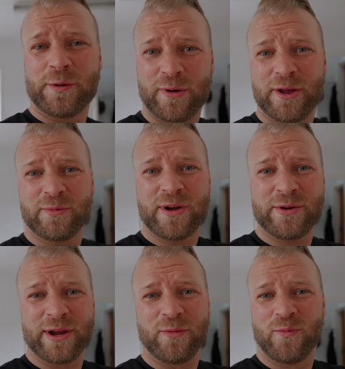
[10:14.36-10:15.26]
you're probably
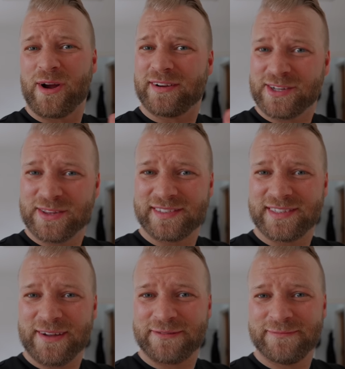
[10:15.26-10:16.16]
wondering, where's all the
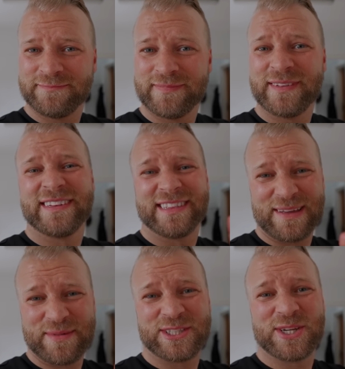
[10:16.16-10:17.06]
stuff?
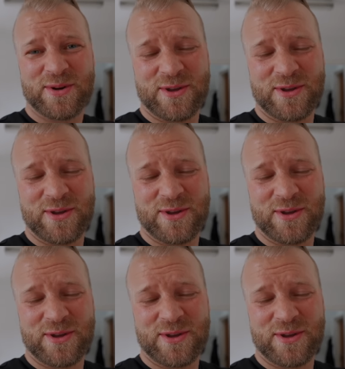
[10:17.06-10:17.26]
Let me show